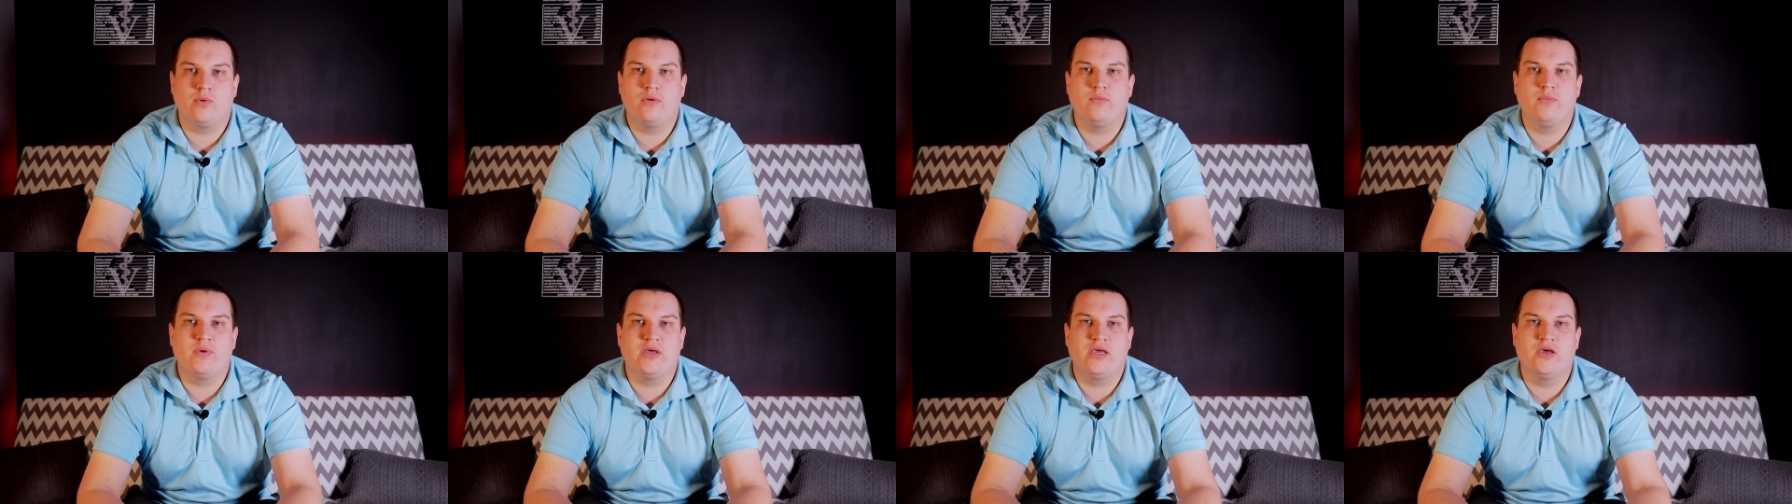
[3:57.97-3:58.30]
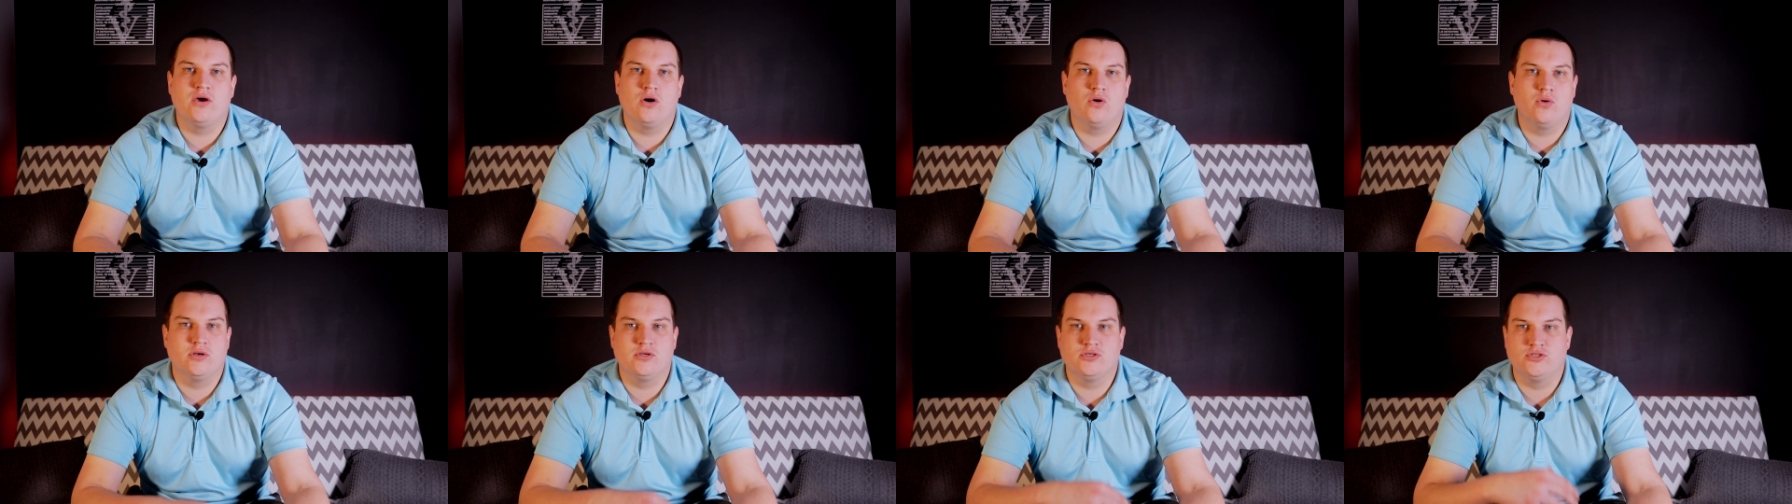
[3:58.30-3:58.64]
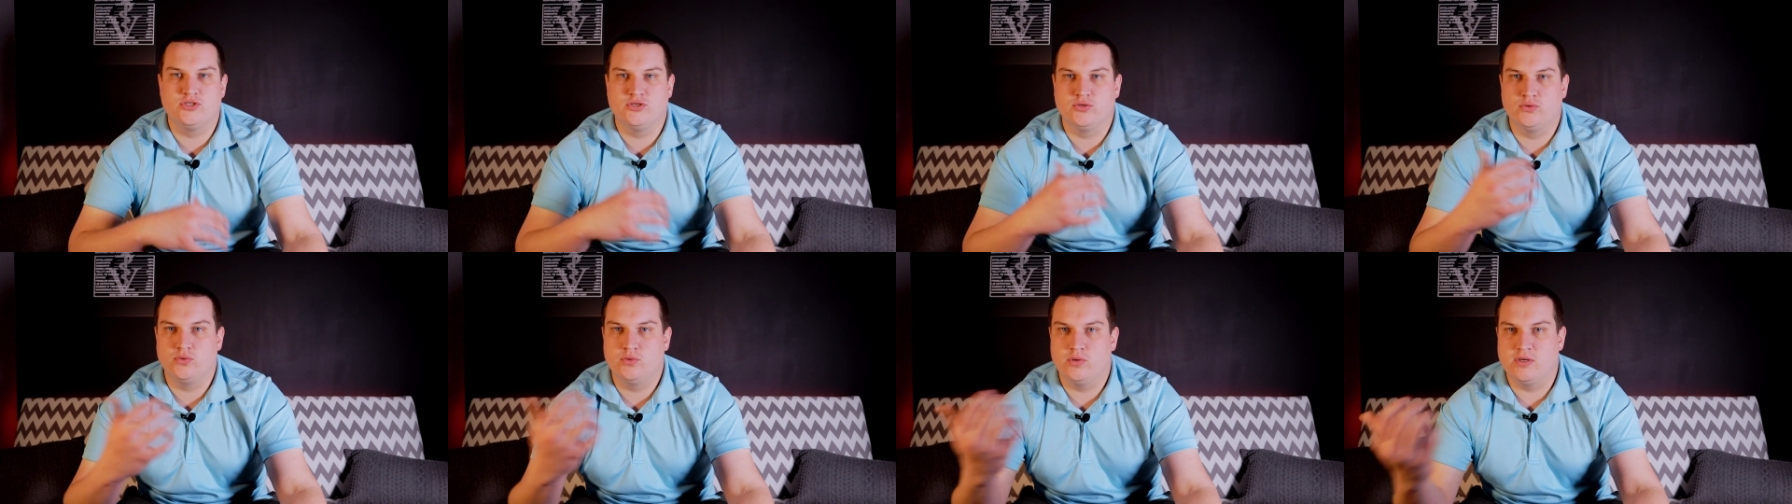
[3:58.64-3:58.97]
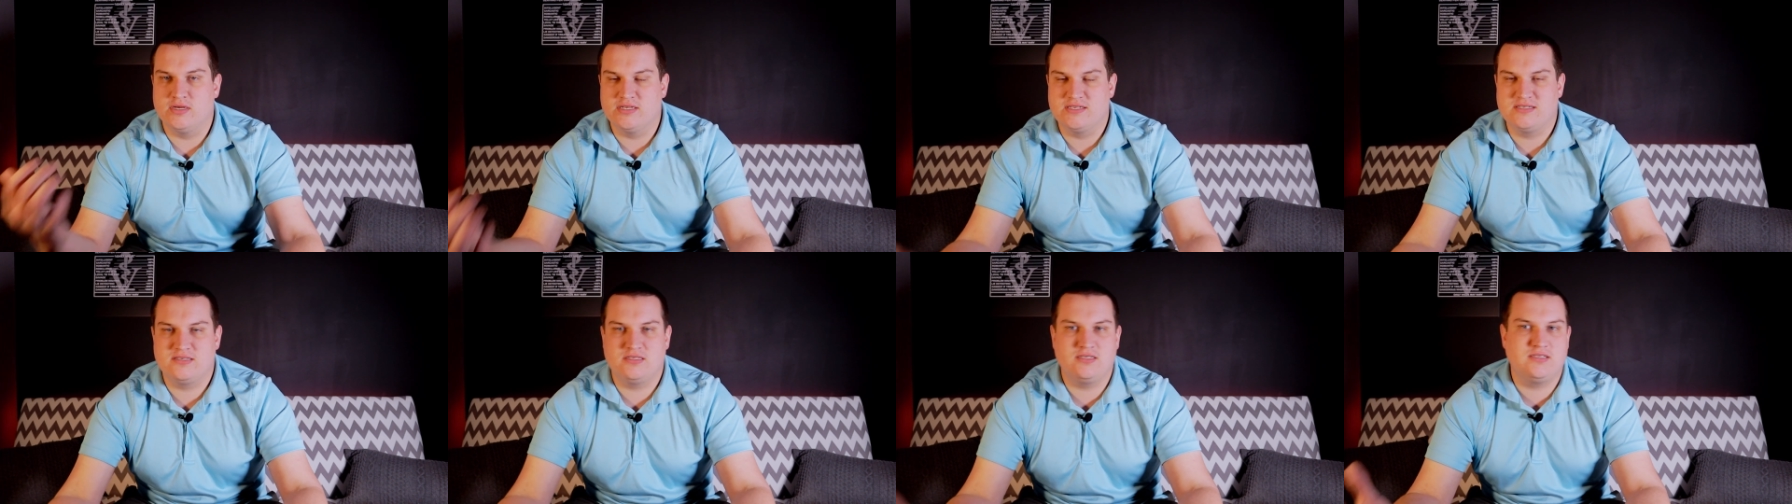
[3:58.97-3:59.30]
when we go and do
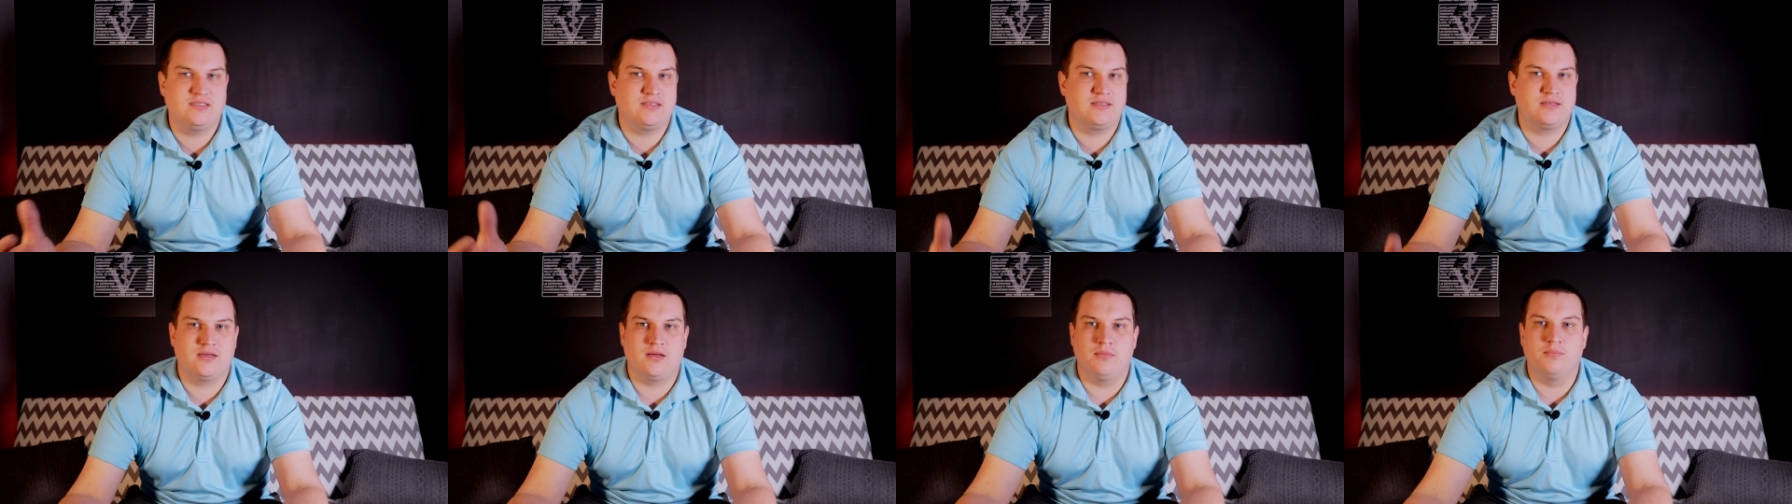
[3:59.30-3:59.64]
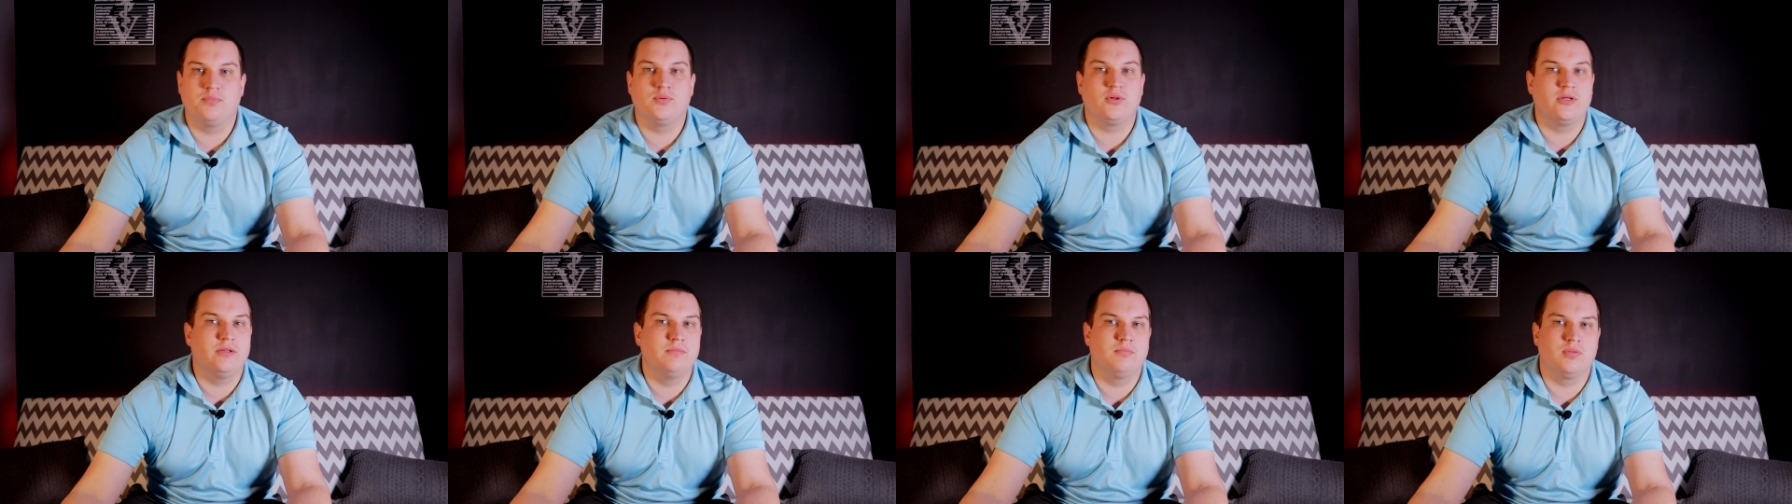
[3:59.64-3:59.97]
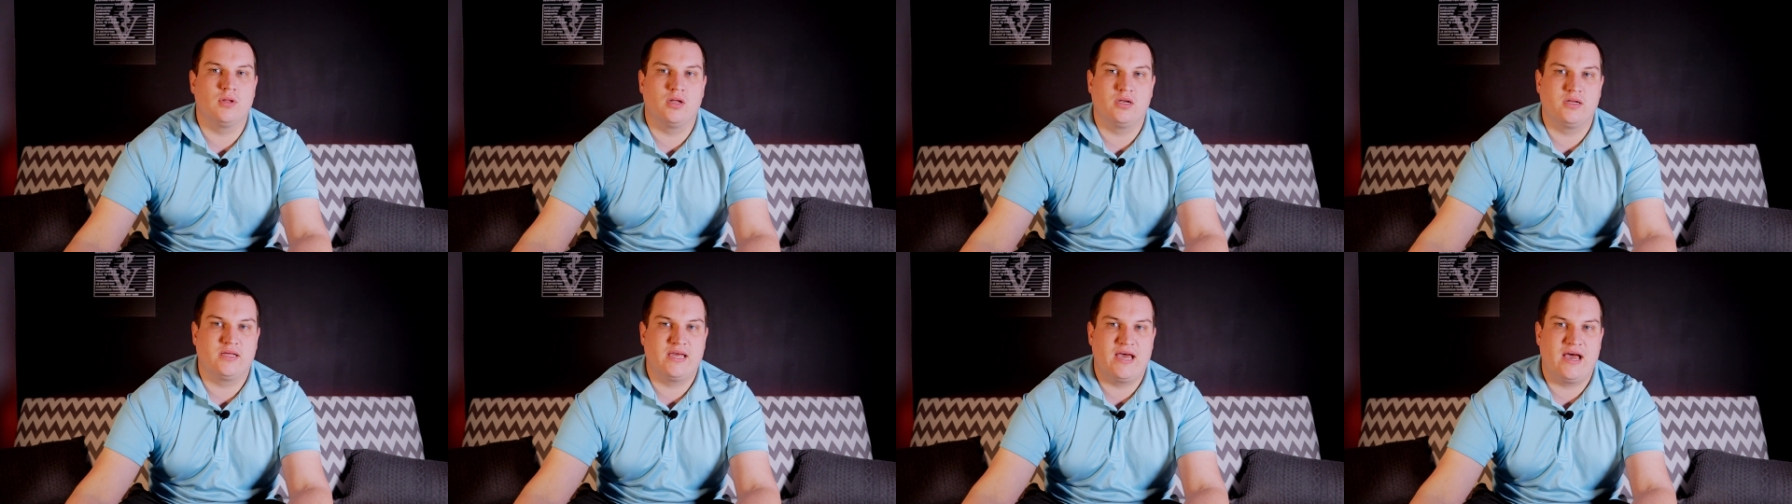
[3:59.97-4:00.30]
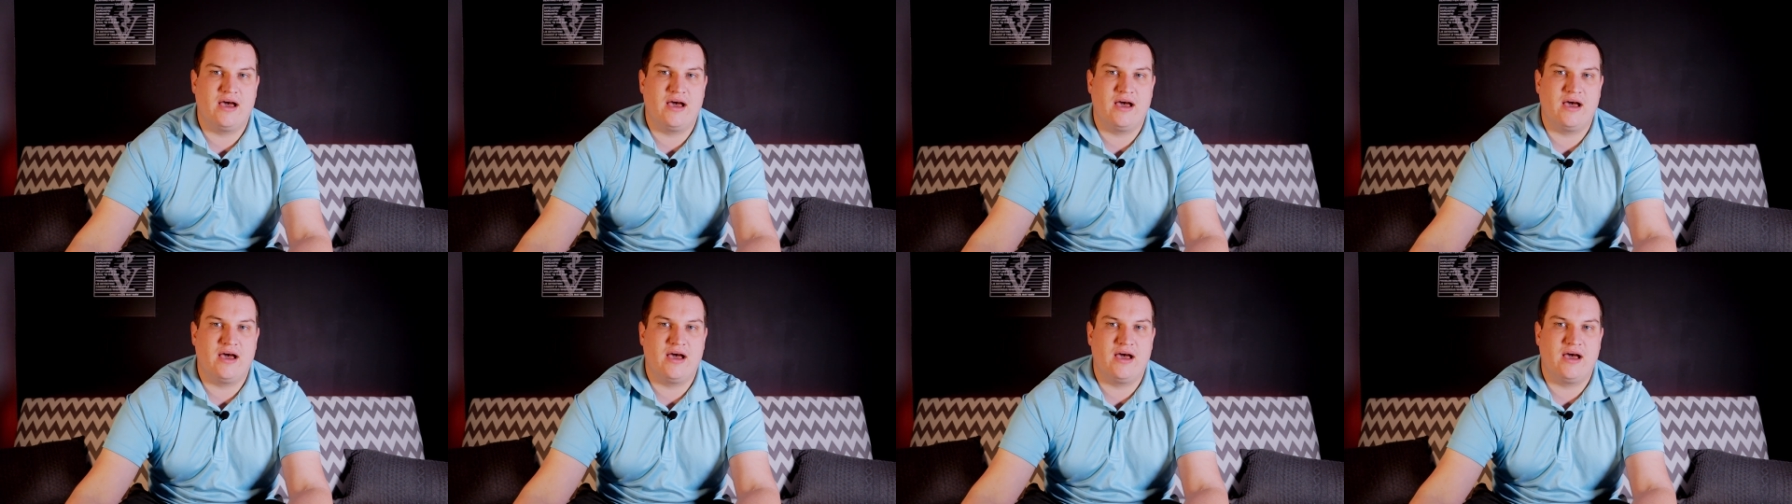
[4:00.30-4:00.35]
a complete blood